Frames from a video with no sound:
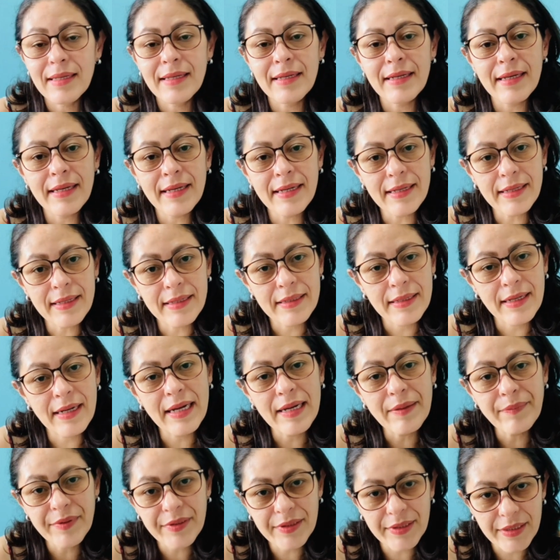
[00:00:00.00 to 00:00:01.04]
And
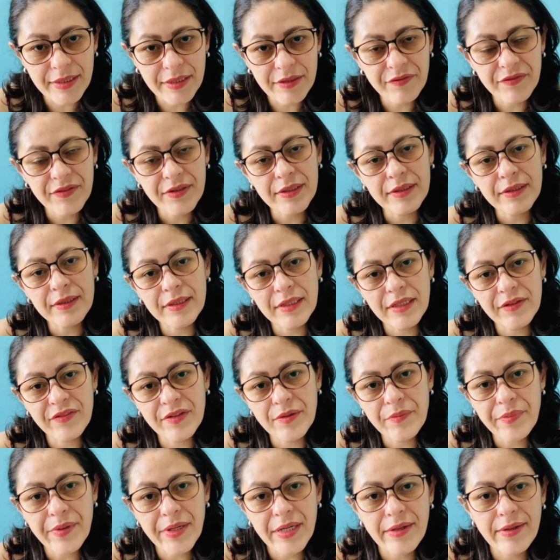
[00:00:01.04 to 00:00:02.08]
I believe that
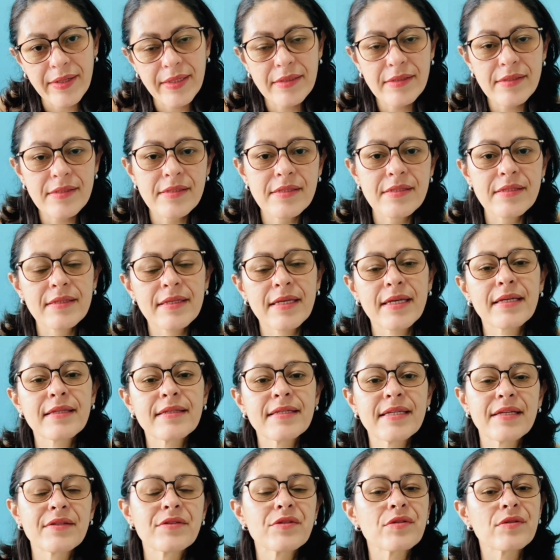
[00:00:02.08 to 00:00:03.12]
loving parents, they
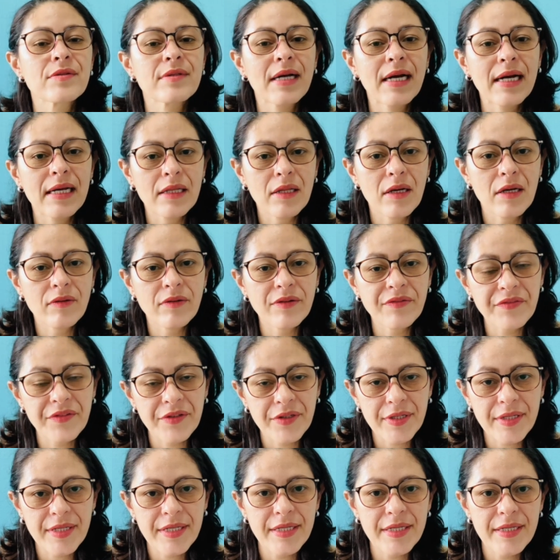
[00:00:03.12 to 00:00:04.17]
tend to dialogue with their
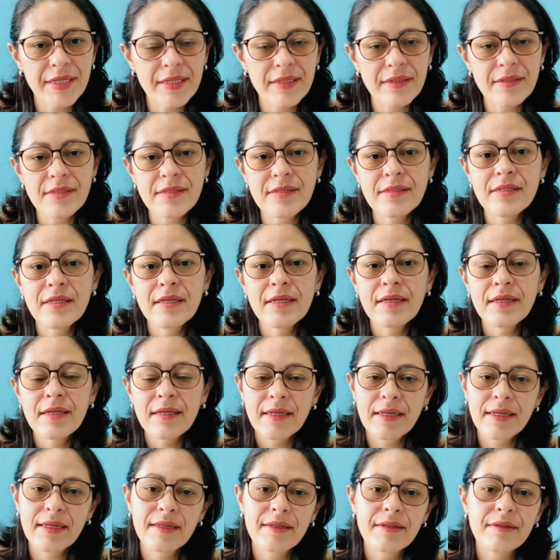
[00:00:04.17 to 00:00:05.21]
kids,
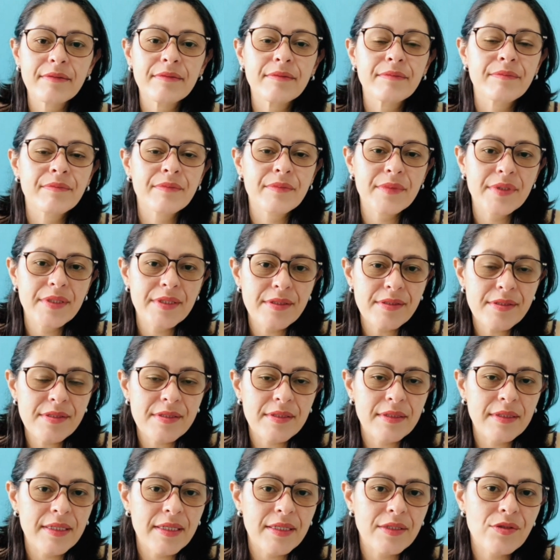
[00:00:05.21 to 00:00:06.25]
and this
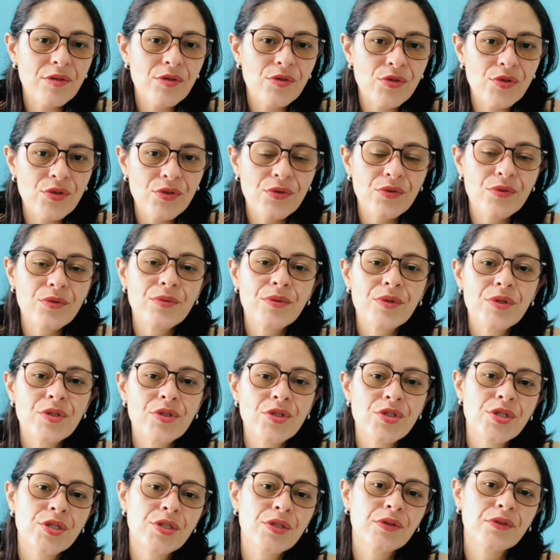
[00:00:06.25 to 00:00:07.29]
leads to
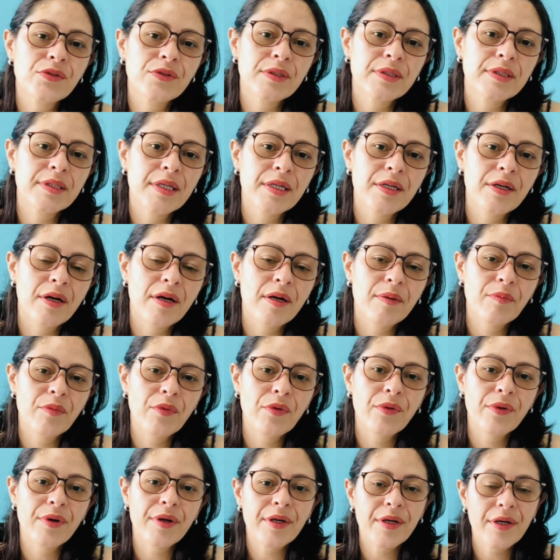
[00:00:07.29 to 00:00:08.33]
children that are
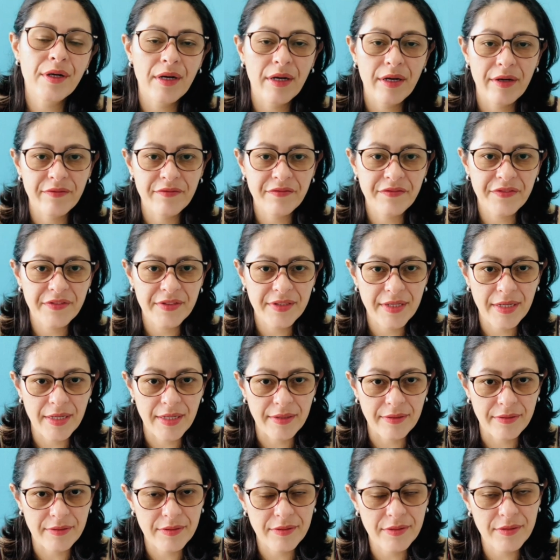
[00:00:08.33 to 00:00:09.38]
more
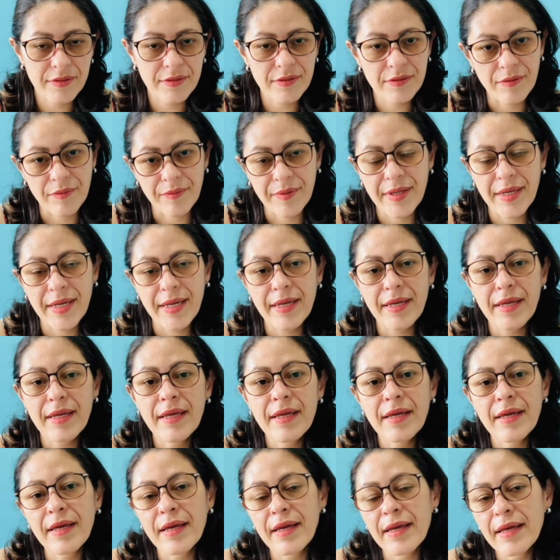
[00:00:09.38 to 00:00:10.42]
confident, okay?
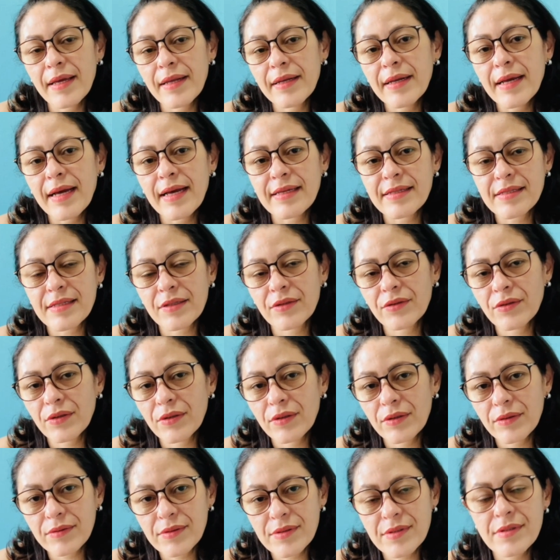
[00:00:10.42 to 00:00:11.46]
And as
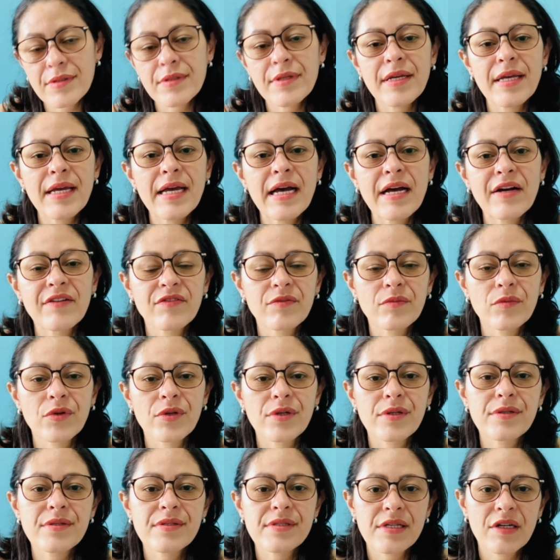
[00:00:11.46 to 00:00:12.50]
adults, they have
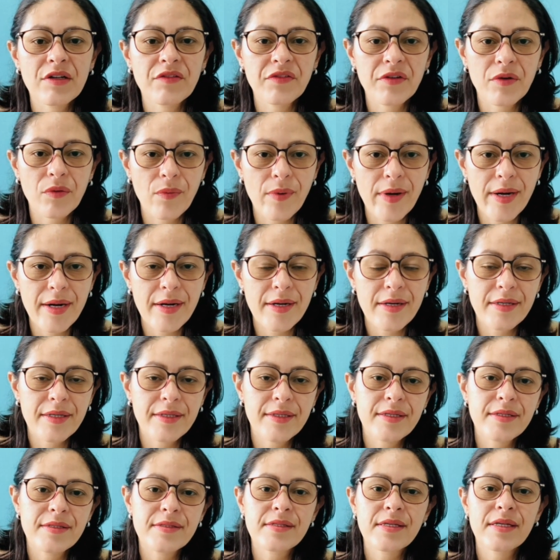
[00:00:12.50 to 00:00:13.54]
more
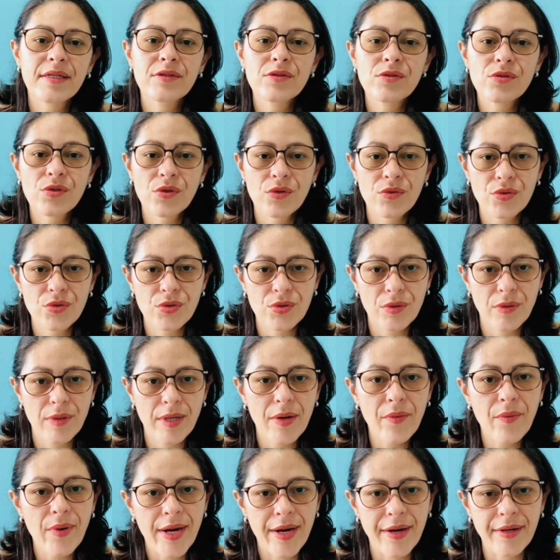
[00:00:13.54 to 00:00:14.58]
self-awareness and social
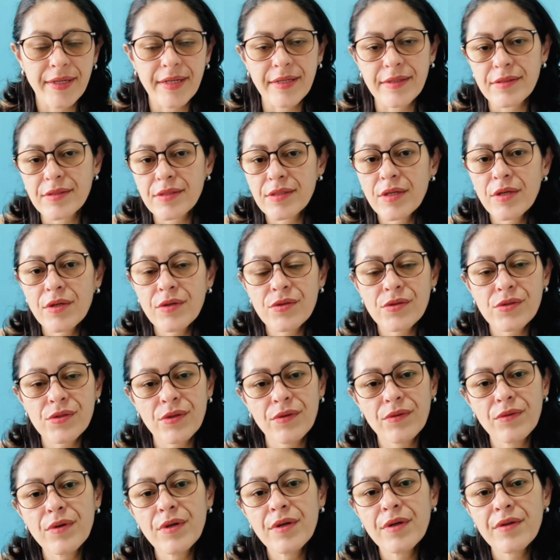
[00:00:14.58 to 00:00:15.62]
awareness.
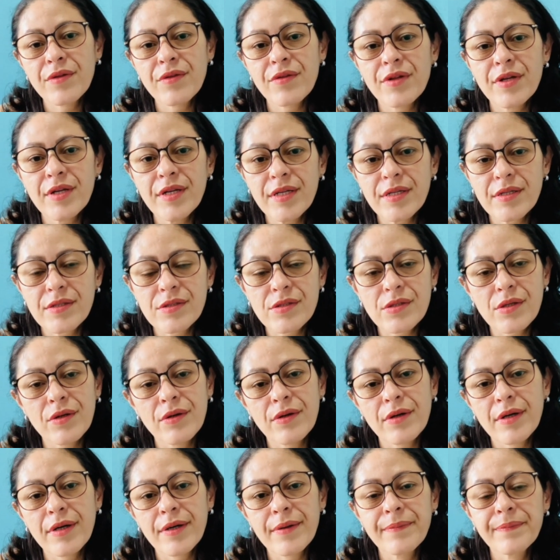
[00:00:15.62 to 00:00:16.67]
So these
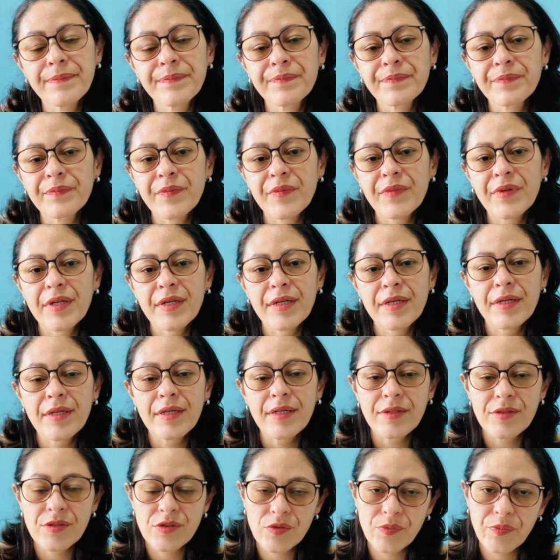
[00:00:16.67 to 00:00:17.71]
are the
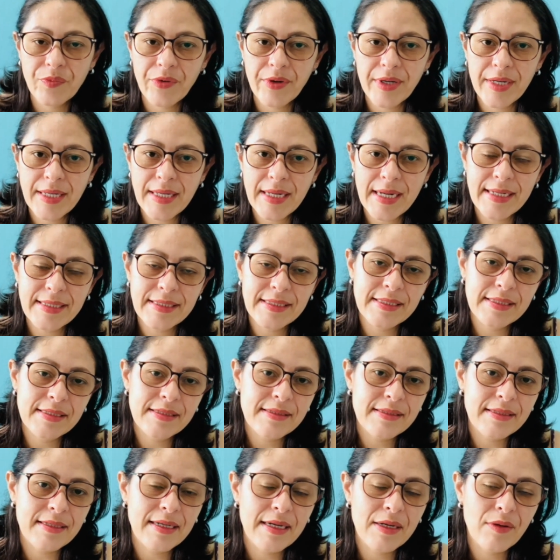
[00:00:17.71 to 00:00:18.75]
supporting ideas
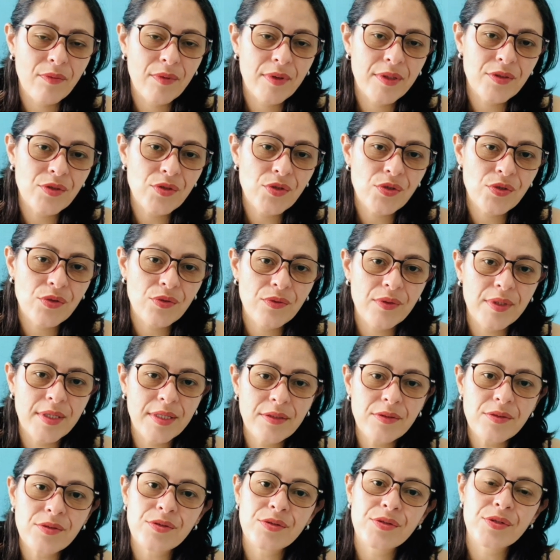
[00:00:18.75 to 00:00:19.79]
that I want to
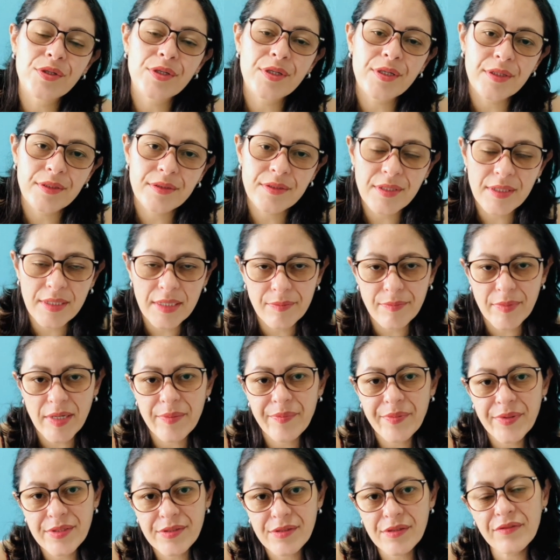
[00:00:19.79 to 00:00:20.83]
insert in my
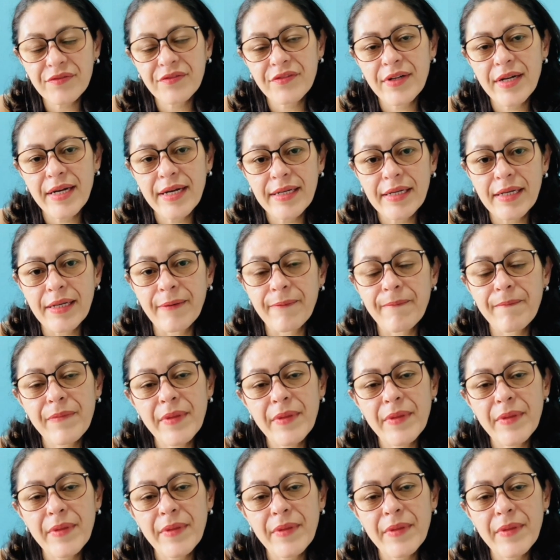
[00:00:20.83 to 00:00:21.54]
piece of writing.